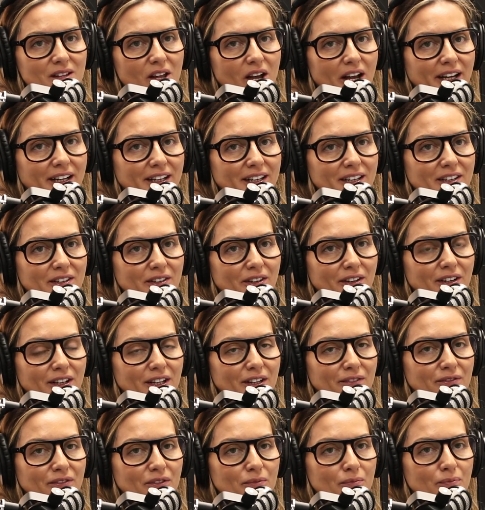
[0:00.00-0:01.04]
Like,
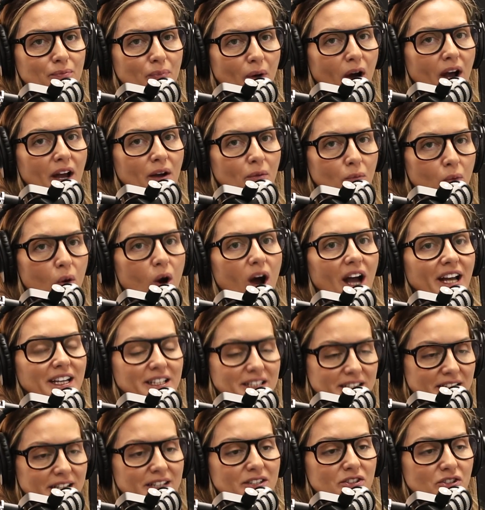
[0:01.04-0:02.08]
if you buy a
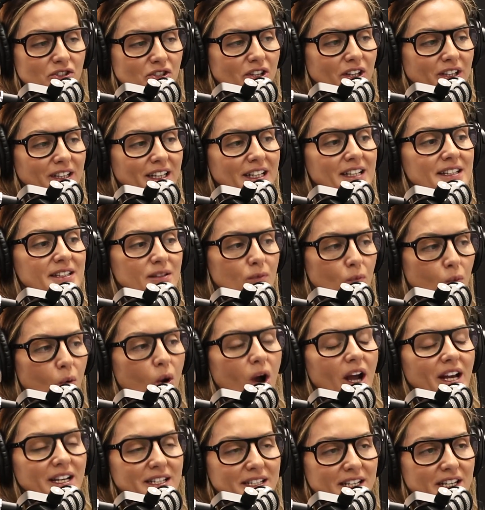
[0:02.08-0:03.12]
white T-shirt, it's a
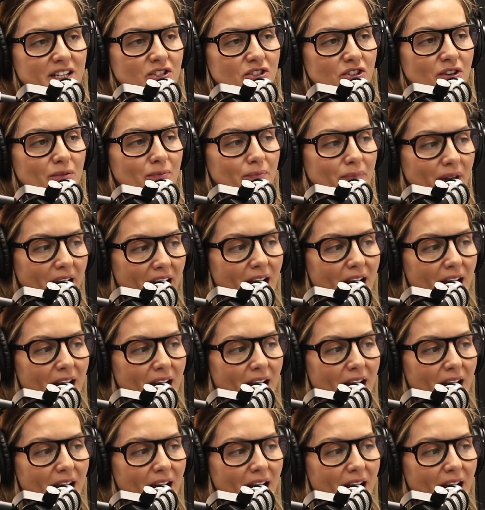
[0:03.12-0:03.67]
white T-shirt.